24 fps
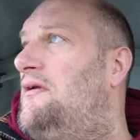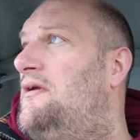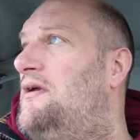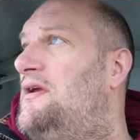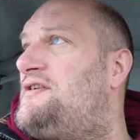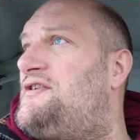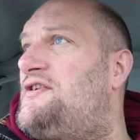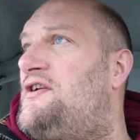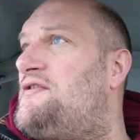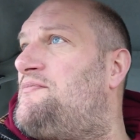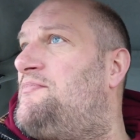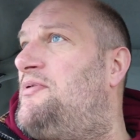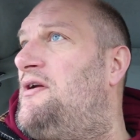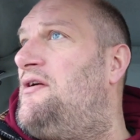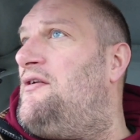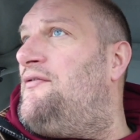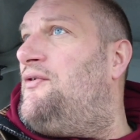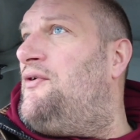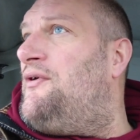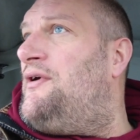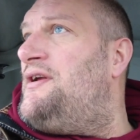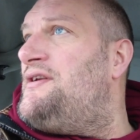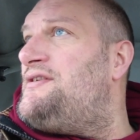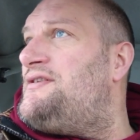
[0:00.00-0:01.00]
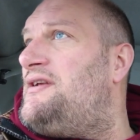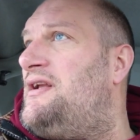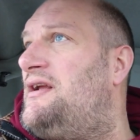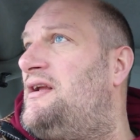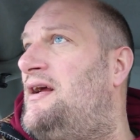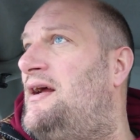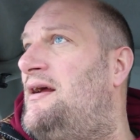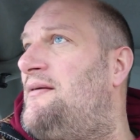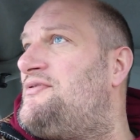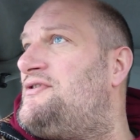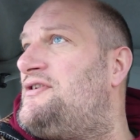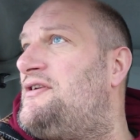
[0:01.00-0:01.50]
It's just beautiful. It's
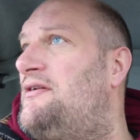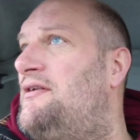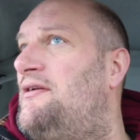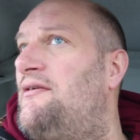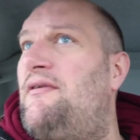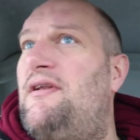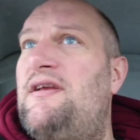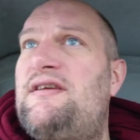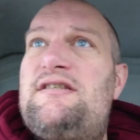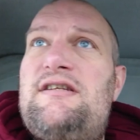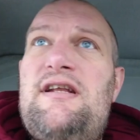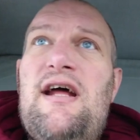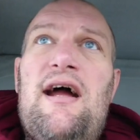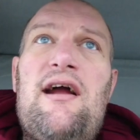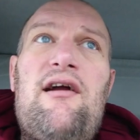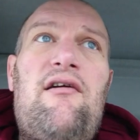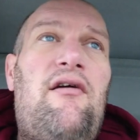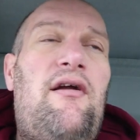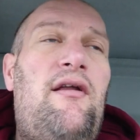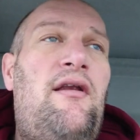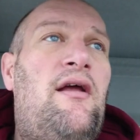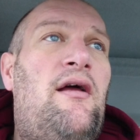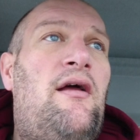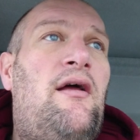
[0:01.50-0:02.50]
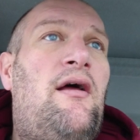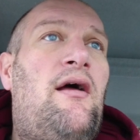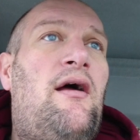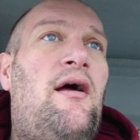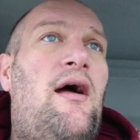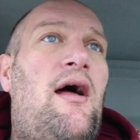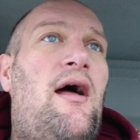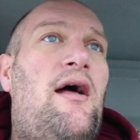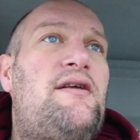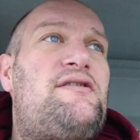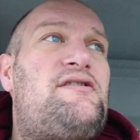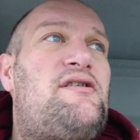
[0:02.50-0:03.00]
absolutely staggering.
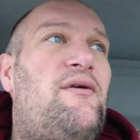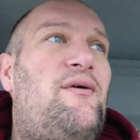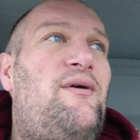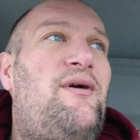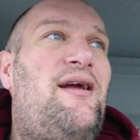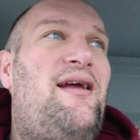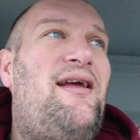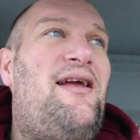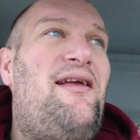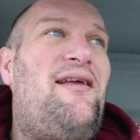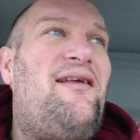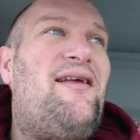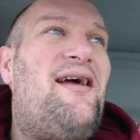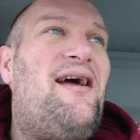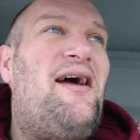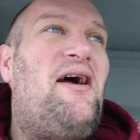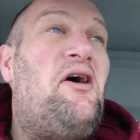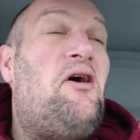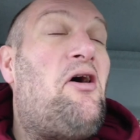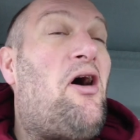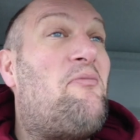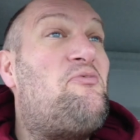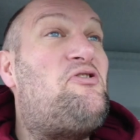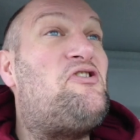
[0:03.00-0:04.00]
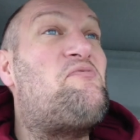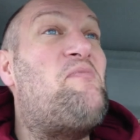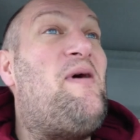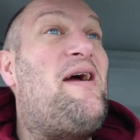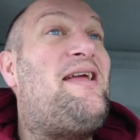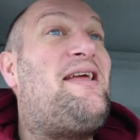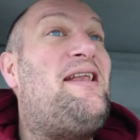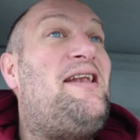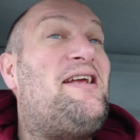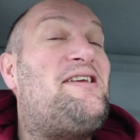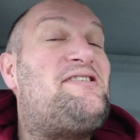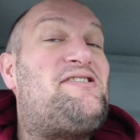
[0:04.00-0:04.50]
So I'm just
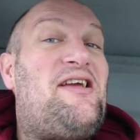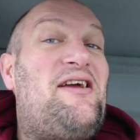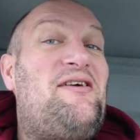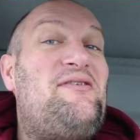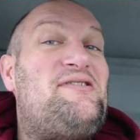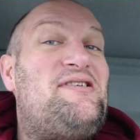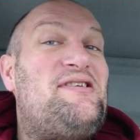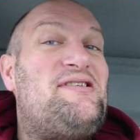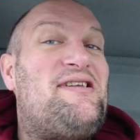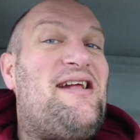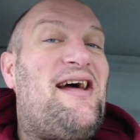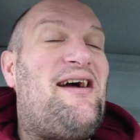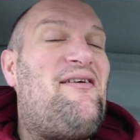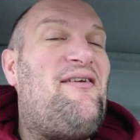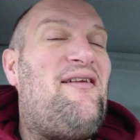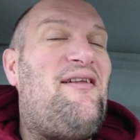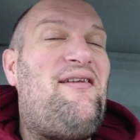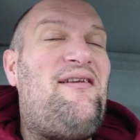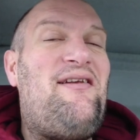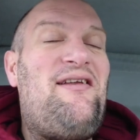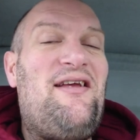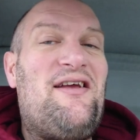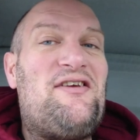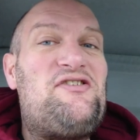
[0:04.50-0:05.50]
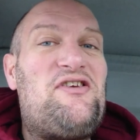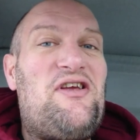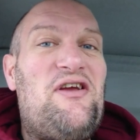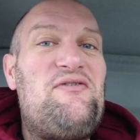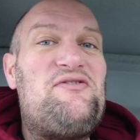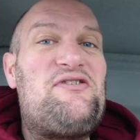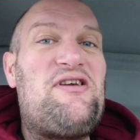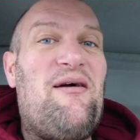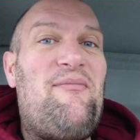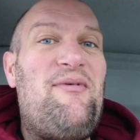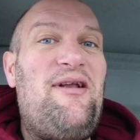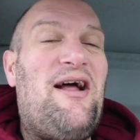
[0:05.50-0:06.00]
making excuses now, an
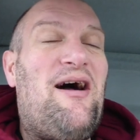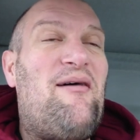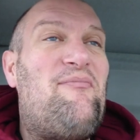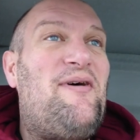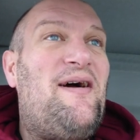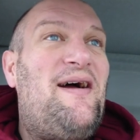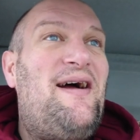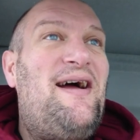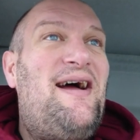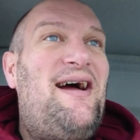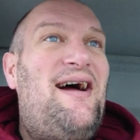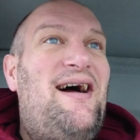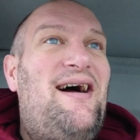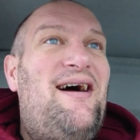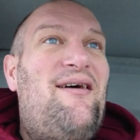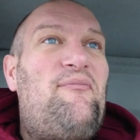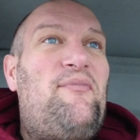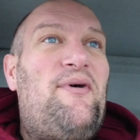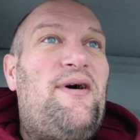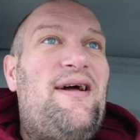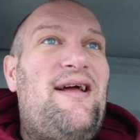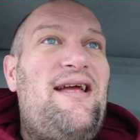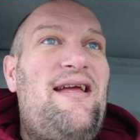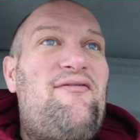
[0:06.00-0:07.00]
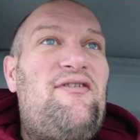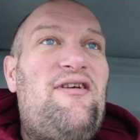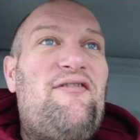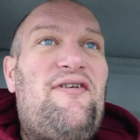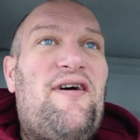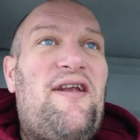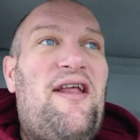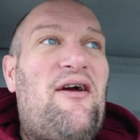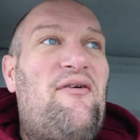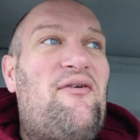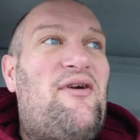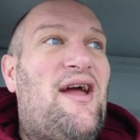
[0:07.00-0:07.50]
excuse coming up. But even if
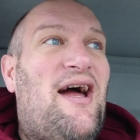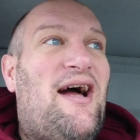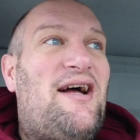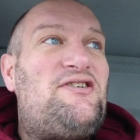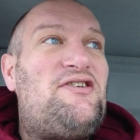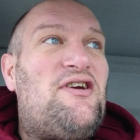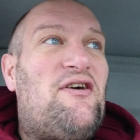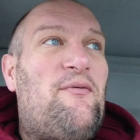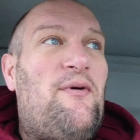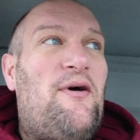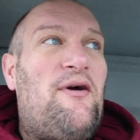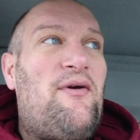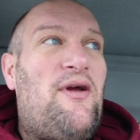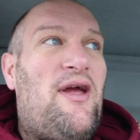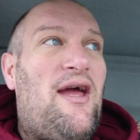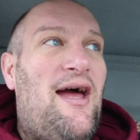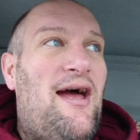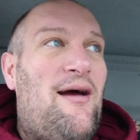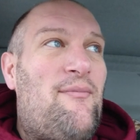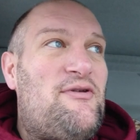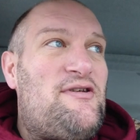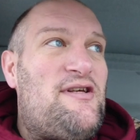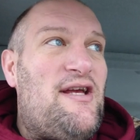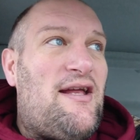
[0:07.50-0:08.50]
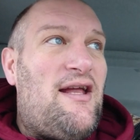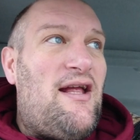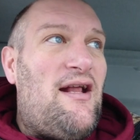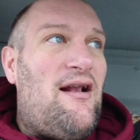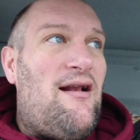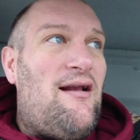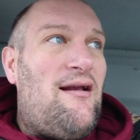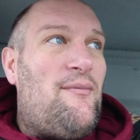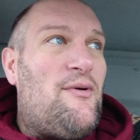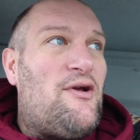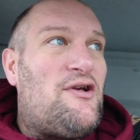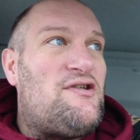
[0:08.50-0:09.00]
I don't catch, I won't care
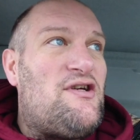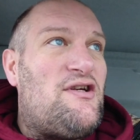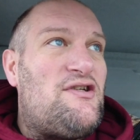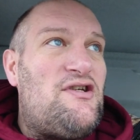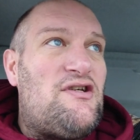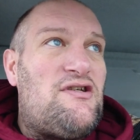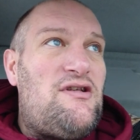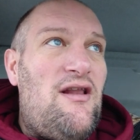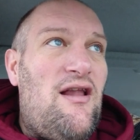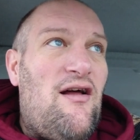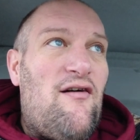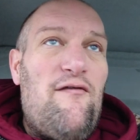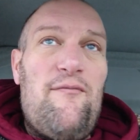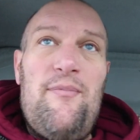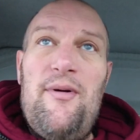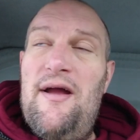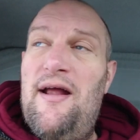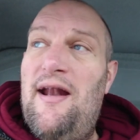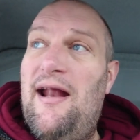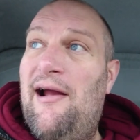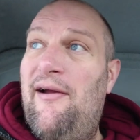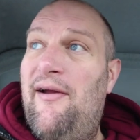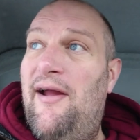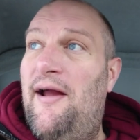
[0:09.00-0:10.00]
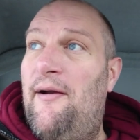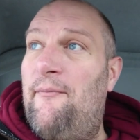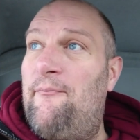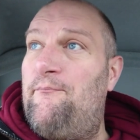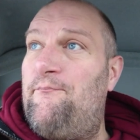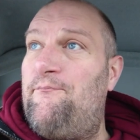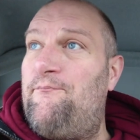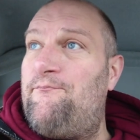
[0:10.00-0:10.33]
particularly, because I just love being out here.